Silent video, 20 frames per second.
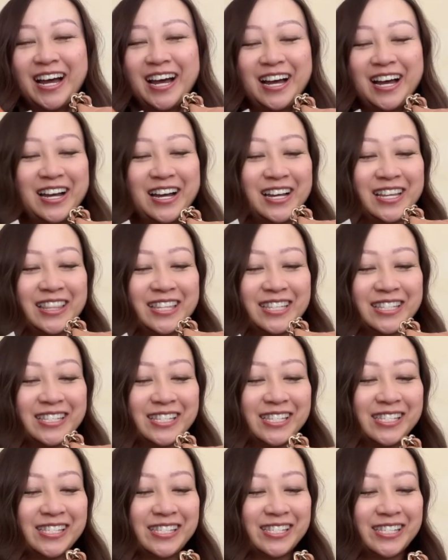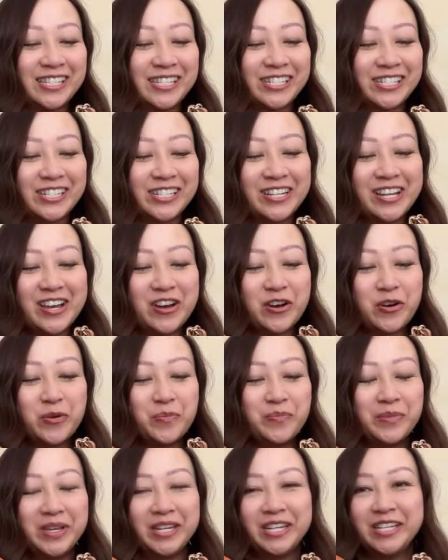Uh, this is the Chanel
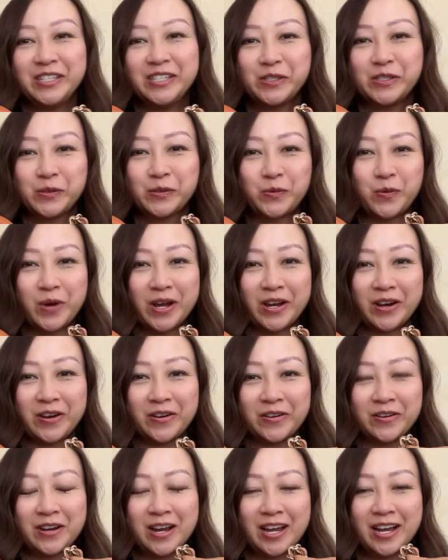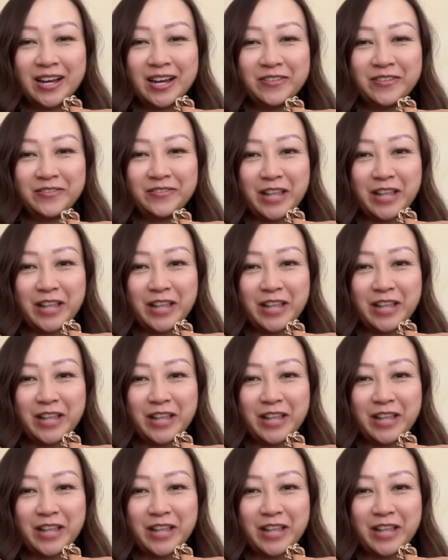Mini Square uh,